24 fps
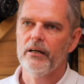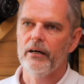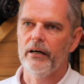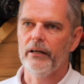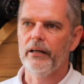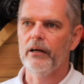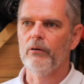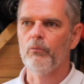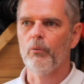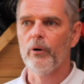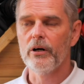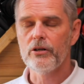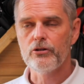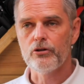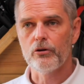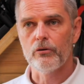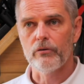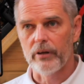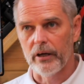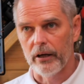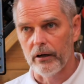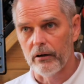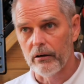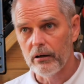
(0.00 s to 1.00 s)
And then once you're
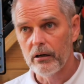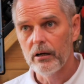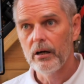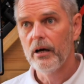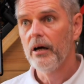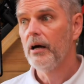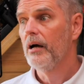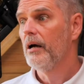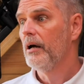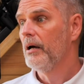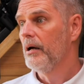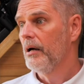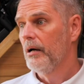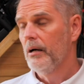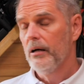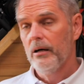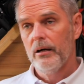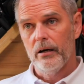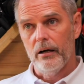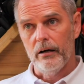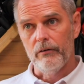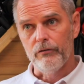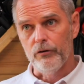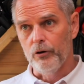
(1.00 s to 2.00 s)
there,
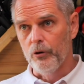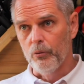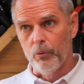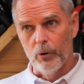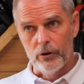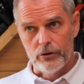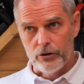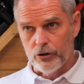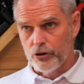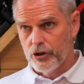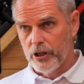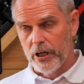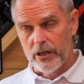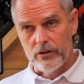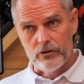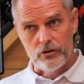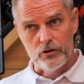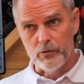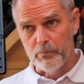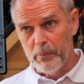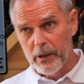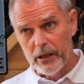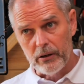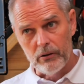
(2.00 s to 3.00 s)
if you want to change the
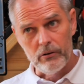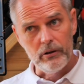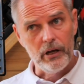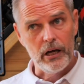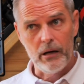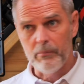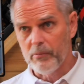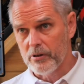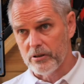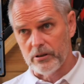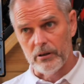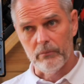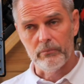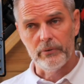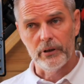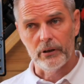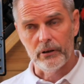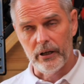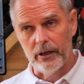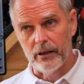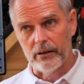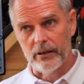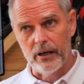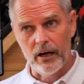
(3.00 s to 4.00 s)
speaker name or something
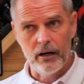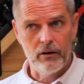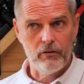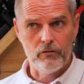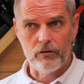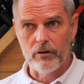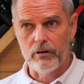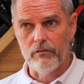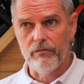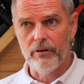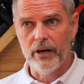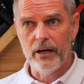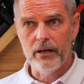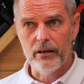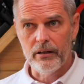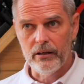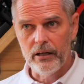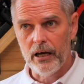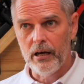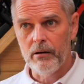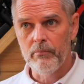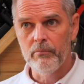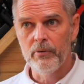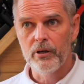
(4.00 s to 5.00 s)
like that, or the event
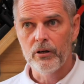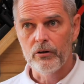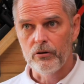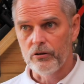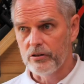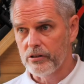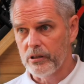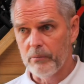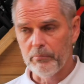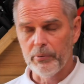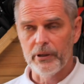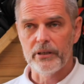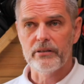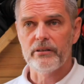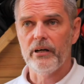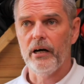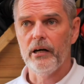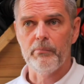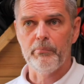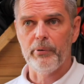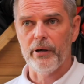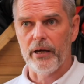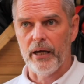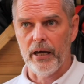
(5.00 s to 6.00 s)
name, you simply
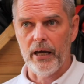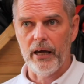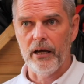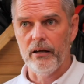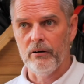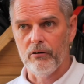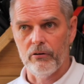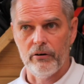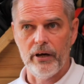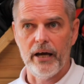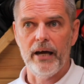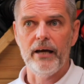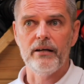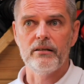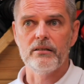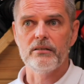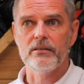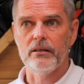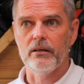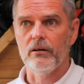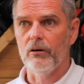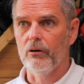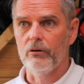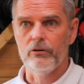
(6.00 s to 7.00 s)
type it in or edit
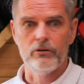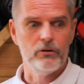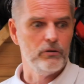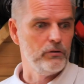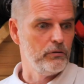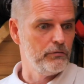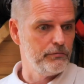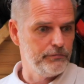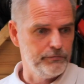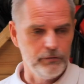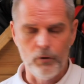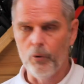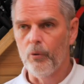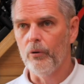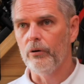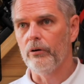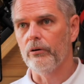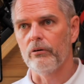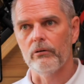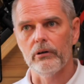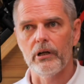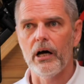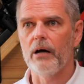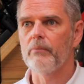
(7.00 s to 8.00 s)
it on your phone or
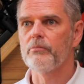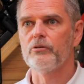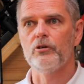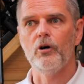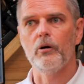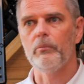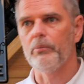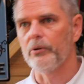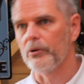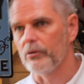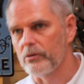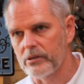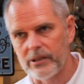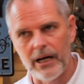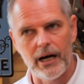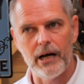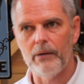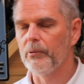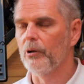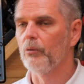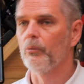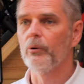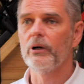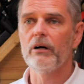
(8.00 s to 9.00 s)
your laptop or your
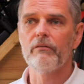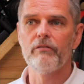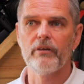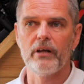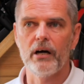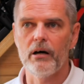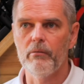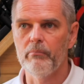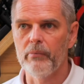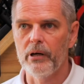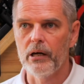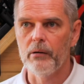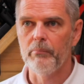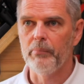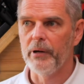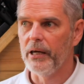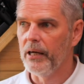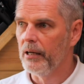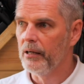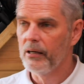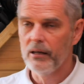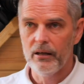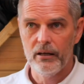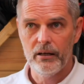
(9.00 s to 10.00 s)
tablet, whatever that may
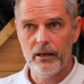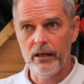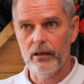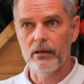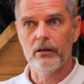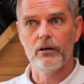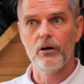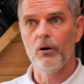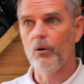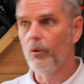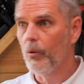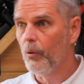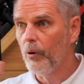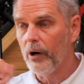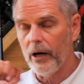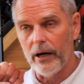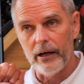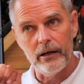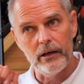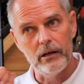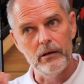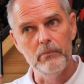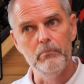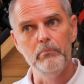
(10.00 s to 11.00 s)
be, hit go, and
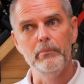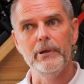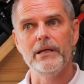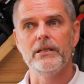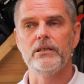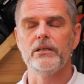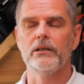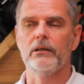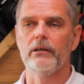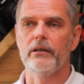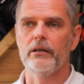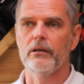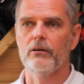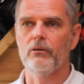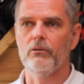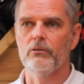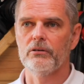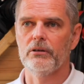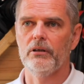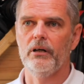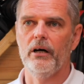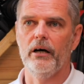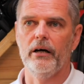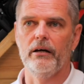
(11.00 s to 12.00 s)
it immediately
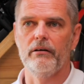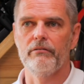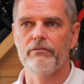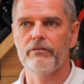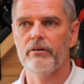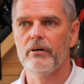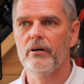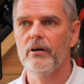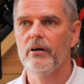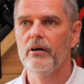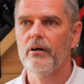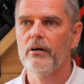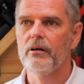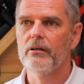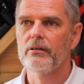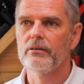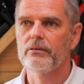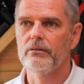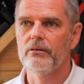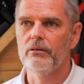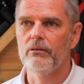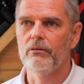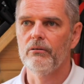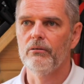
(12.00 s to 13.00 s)
goes live.
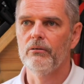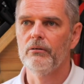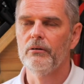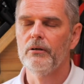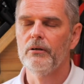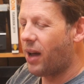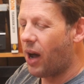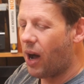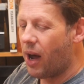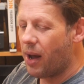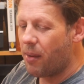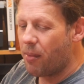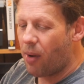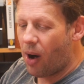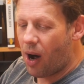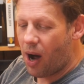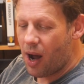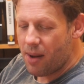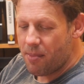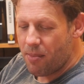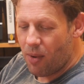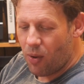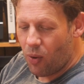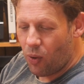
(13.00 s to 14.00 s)
So I'm
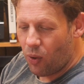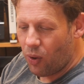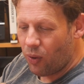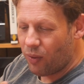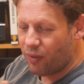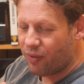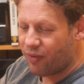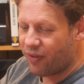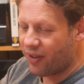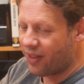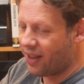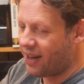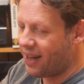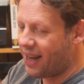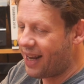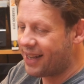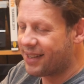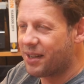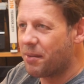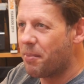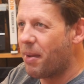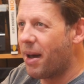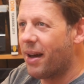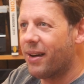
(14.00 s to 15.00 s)
all for the
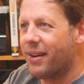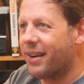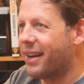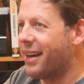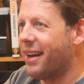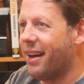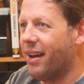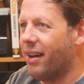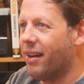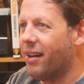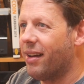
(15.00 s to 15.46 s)
less amount of kit.